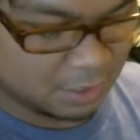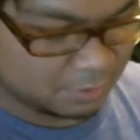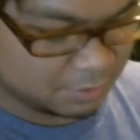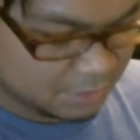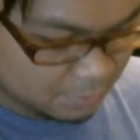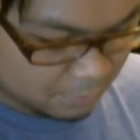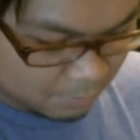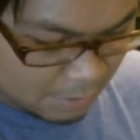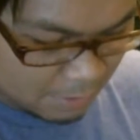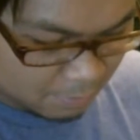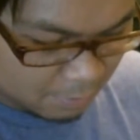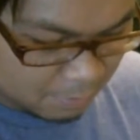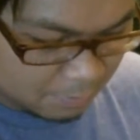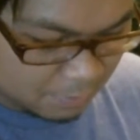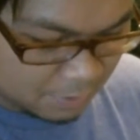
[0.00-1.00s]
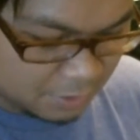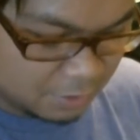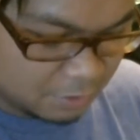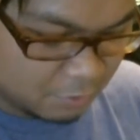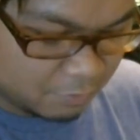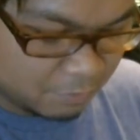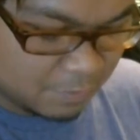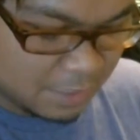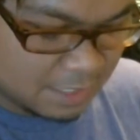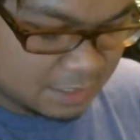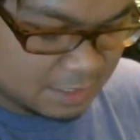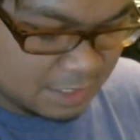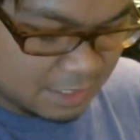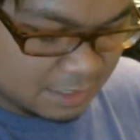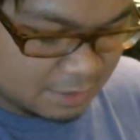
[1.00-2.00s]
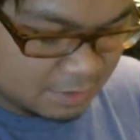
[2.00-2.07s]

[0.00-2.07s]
side will pop up, and then you can go from that side.